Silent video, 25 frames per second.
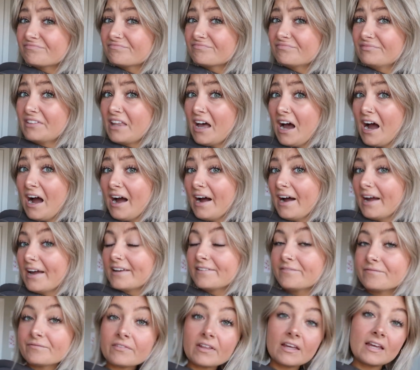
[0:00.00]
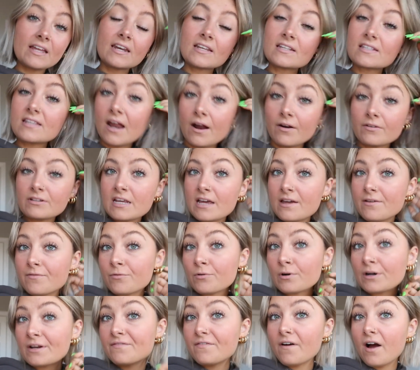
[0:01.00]
nine. It is now ten
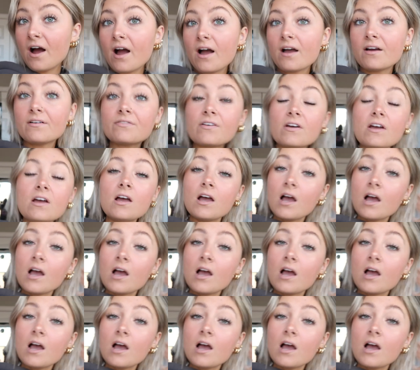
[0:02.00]
forty-five.